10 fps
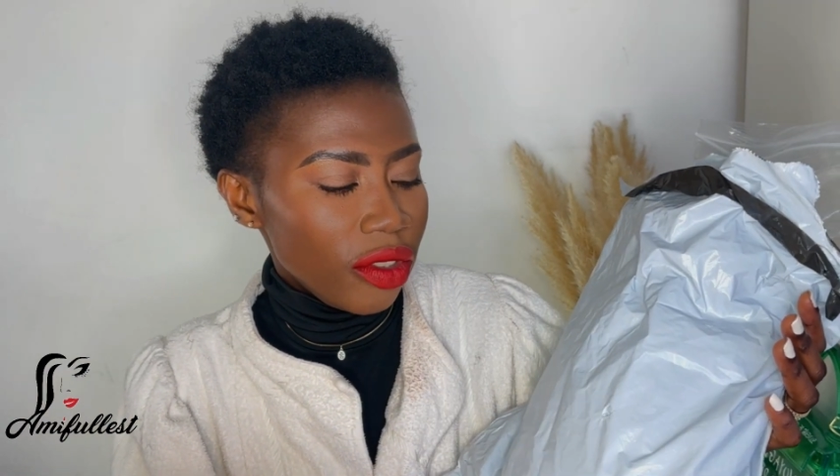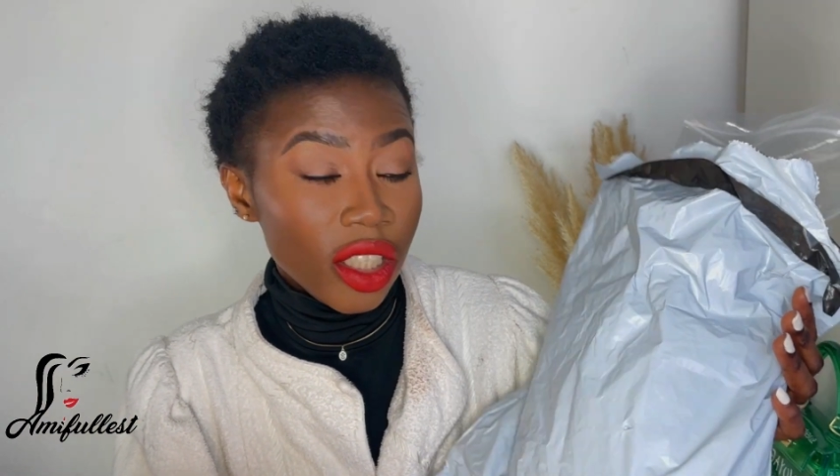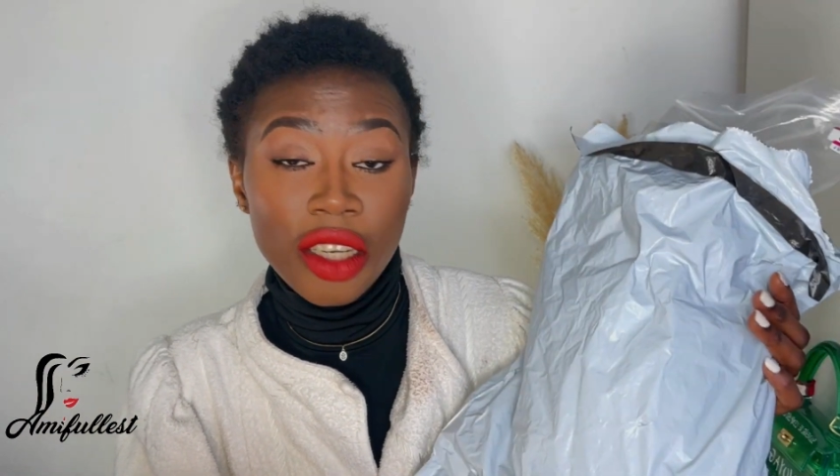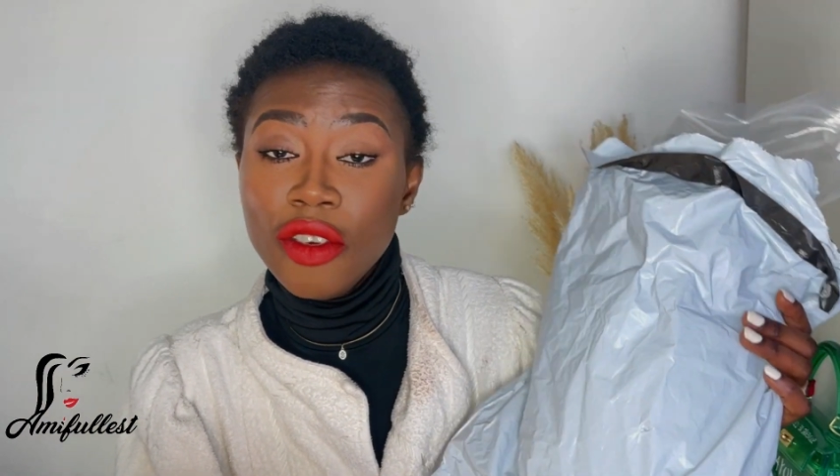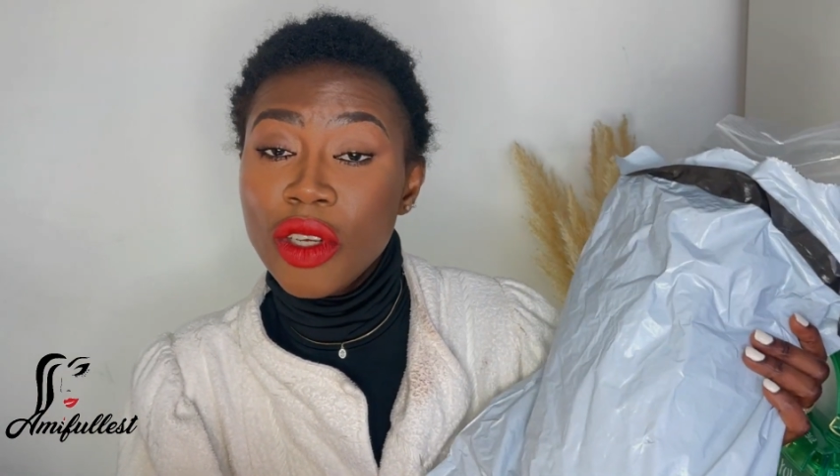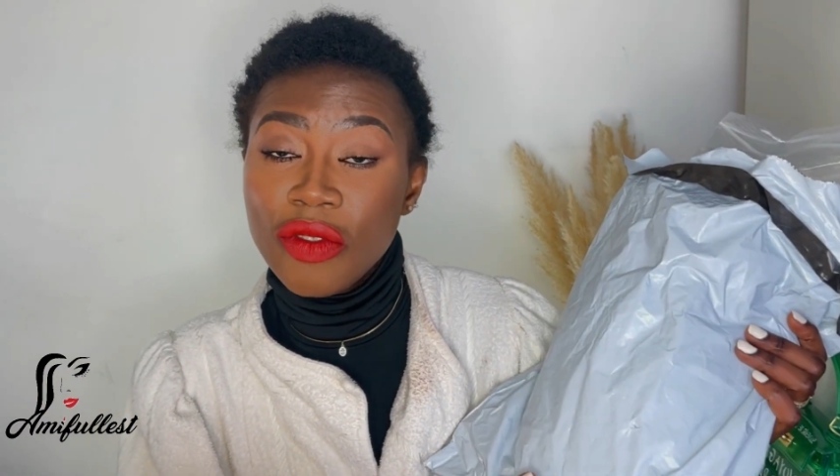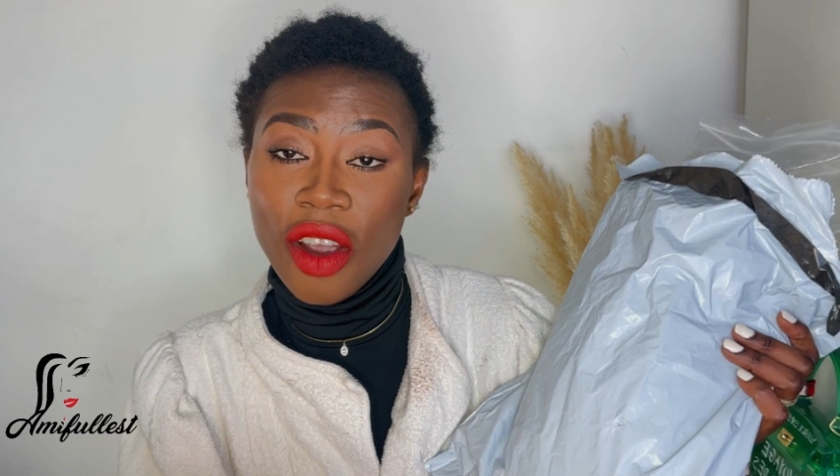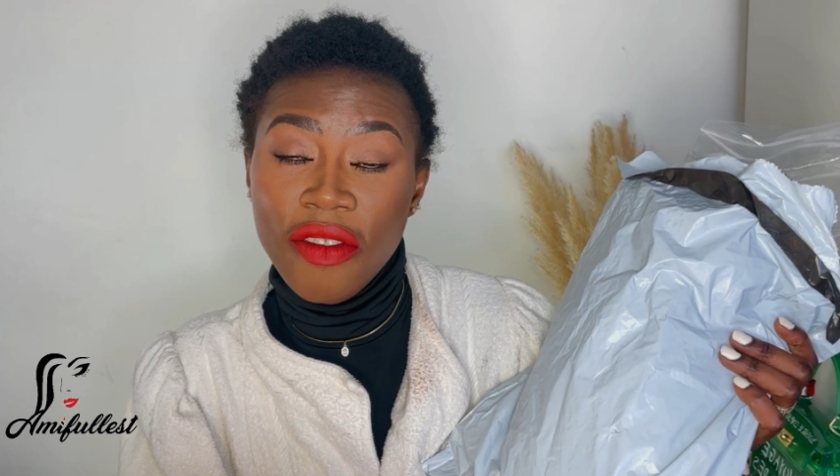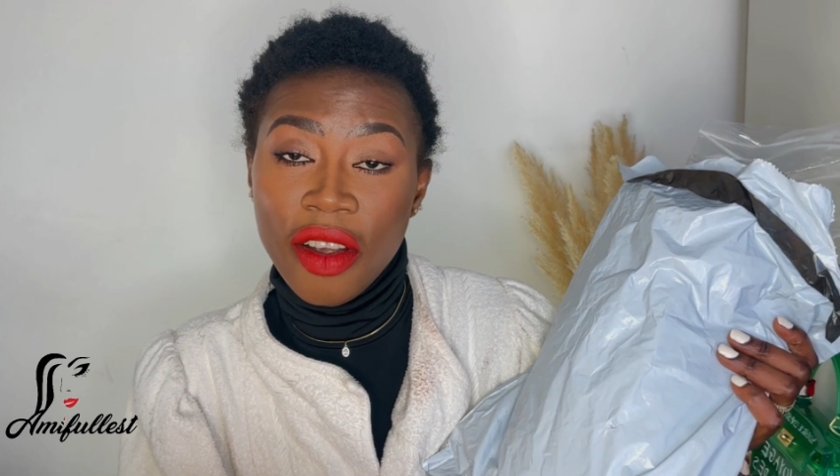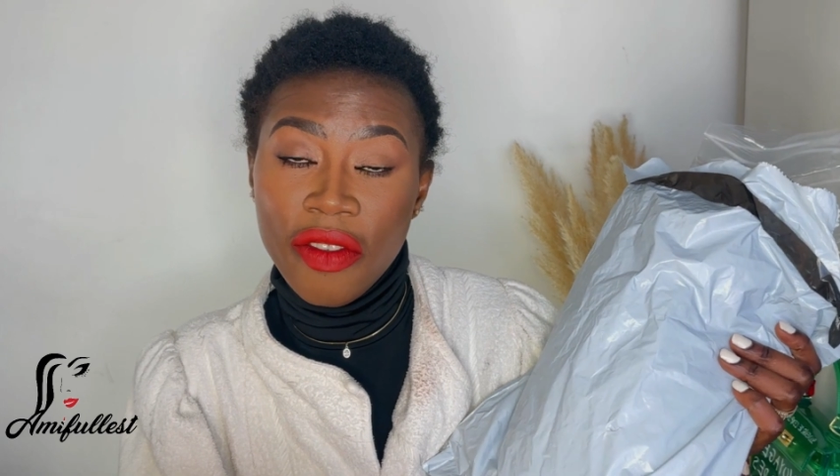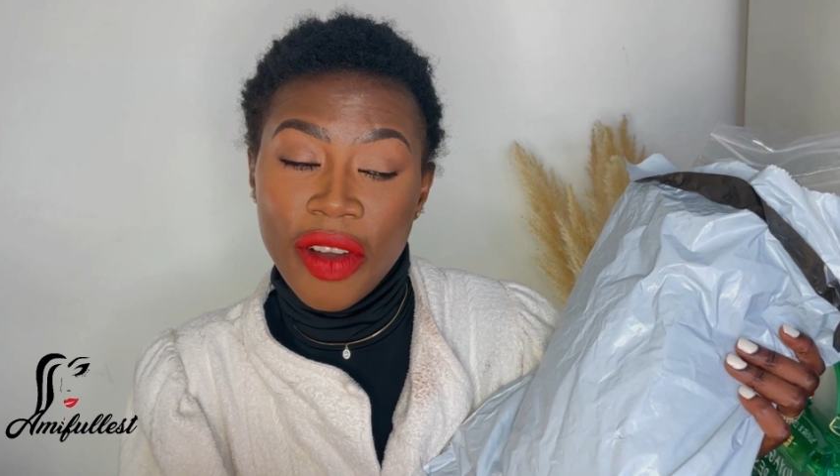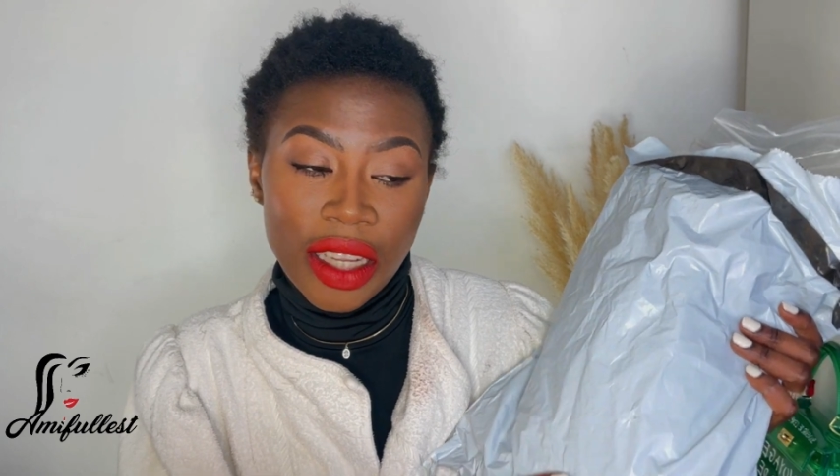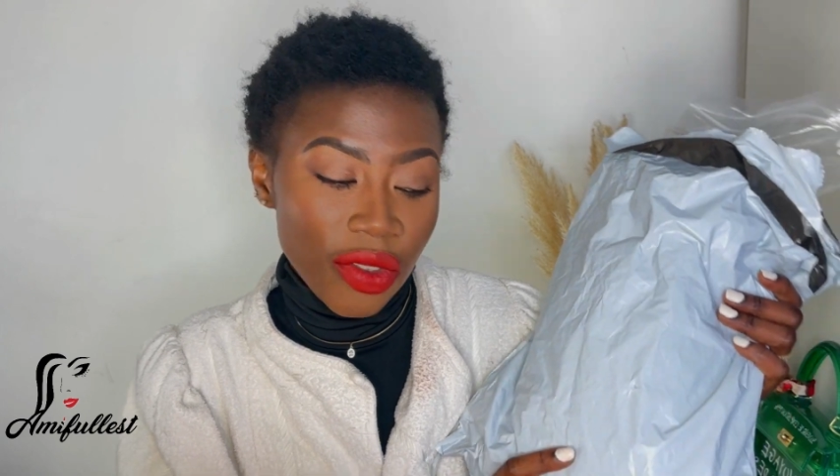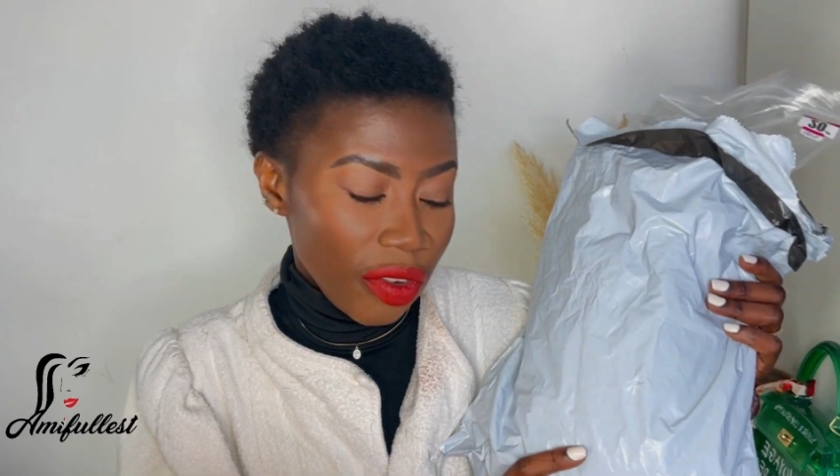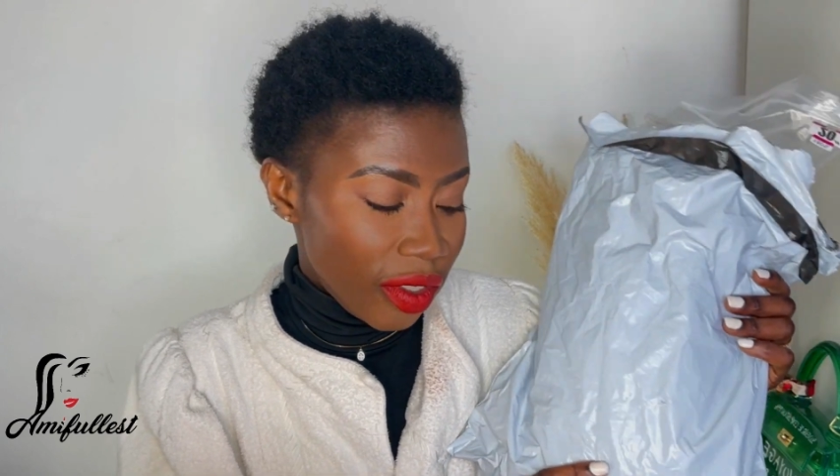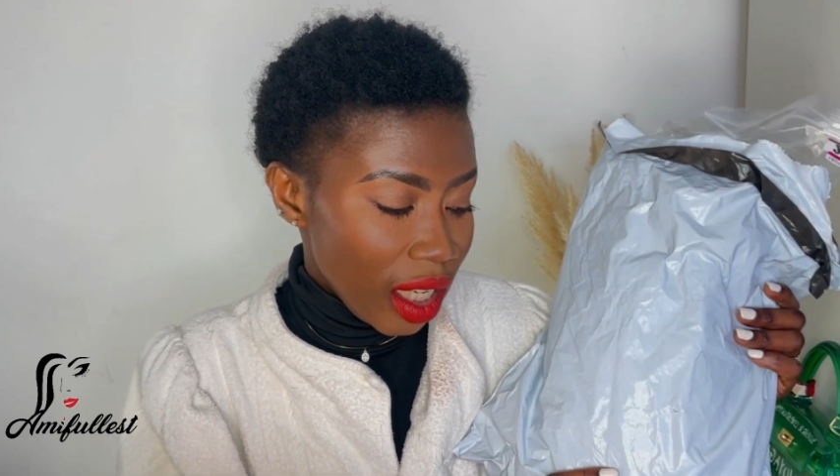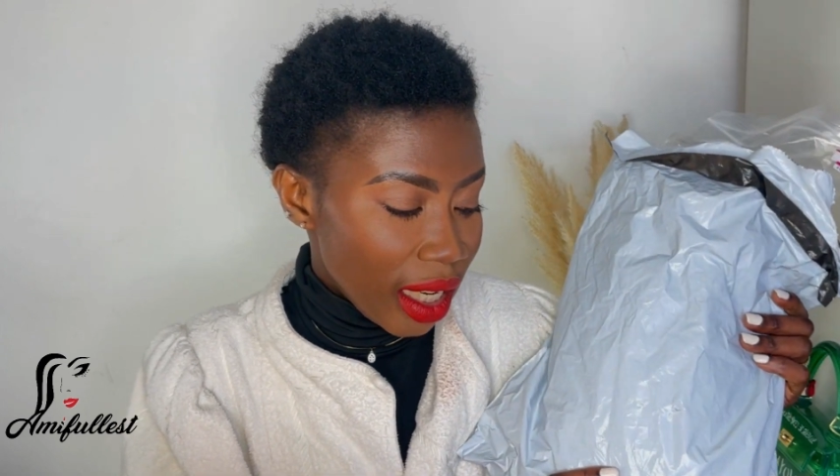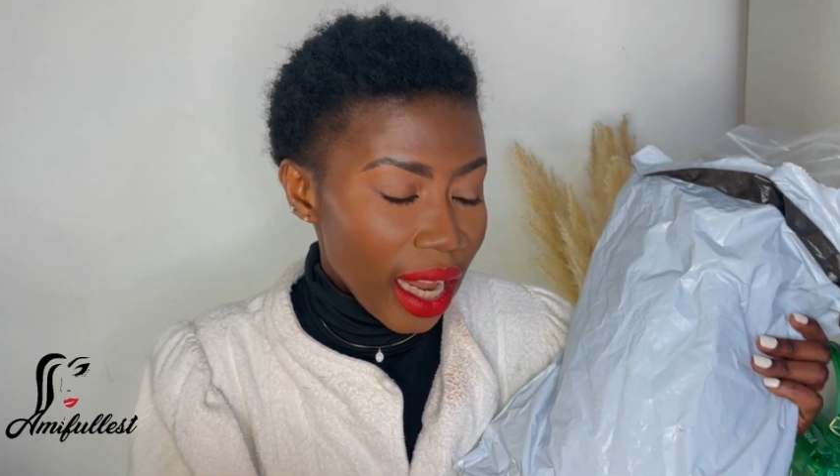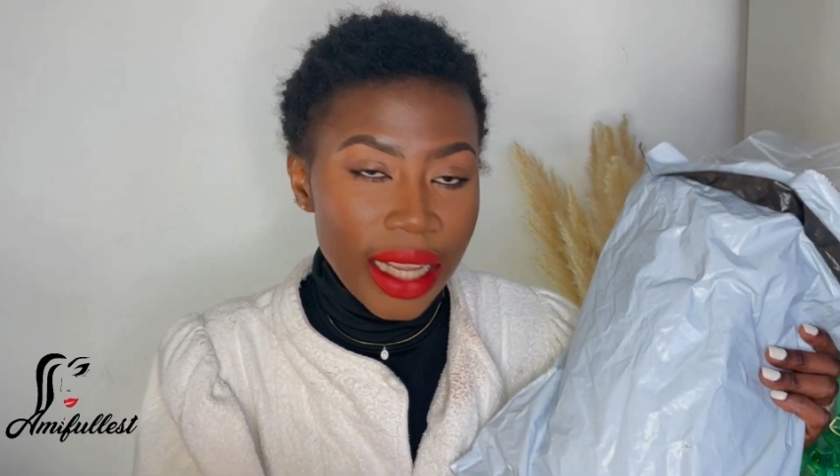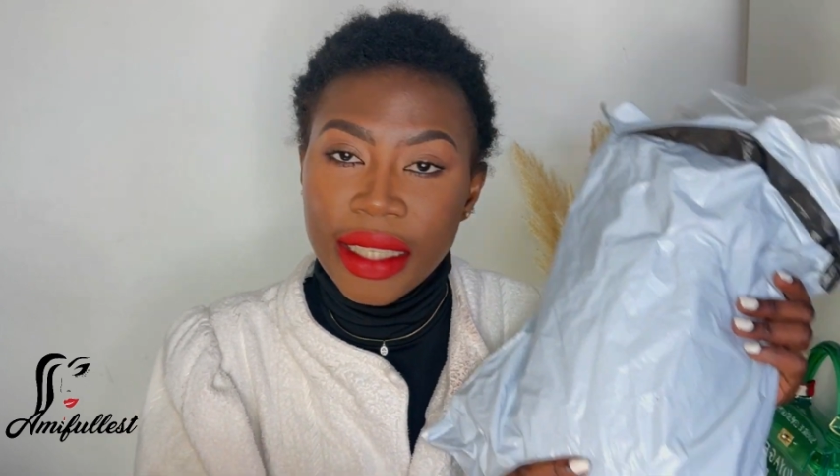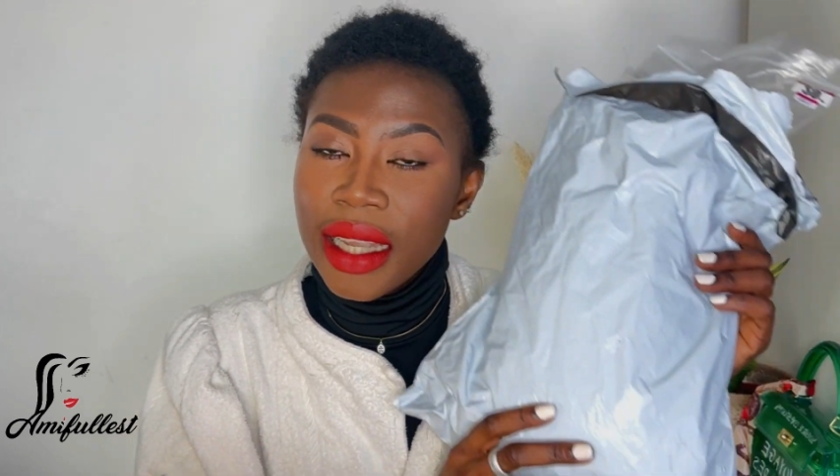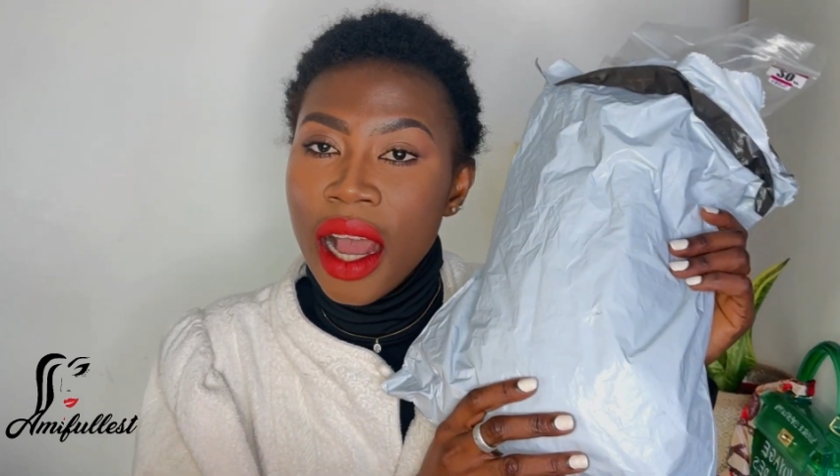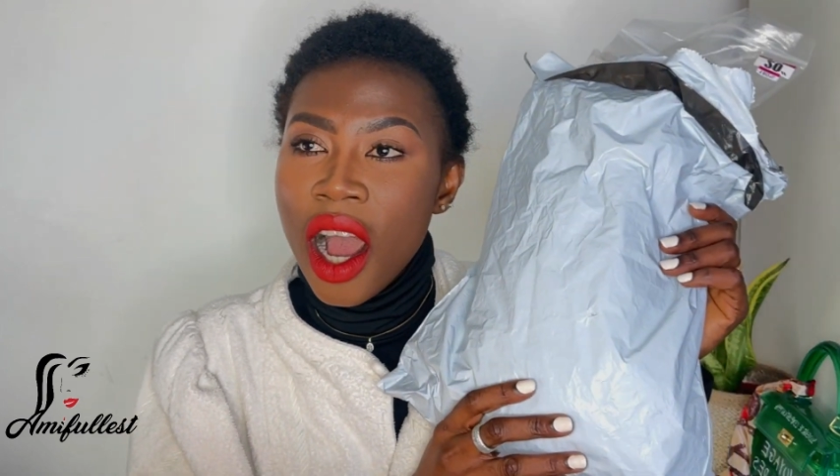Delivery was very, very fast, 15 days.